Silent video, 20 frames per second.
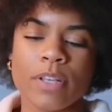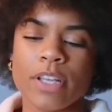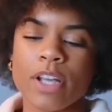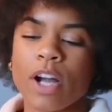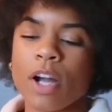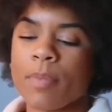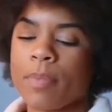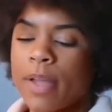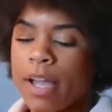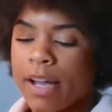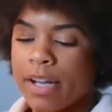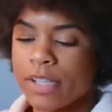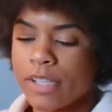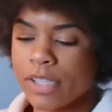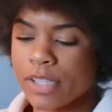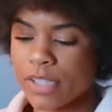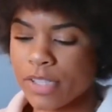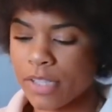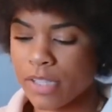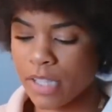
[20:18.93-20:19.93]
PR
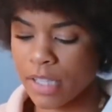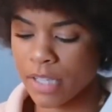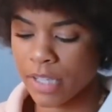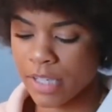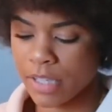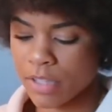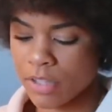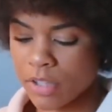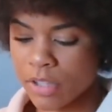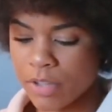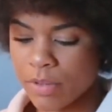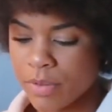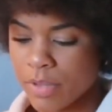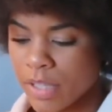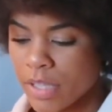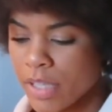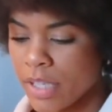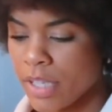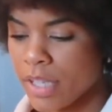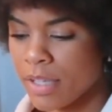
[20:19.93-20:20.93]
packages that like look
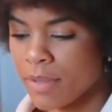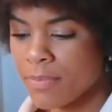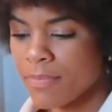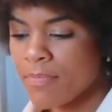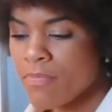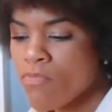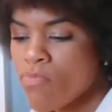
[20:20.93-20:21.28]
really neat.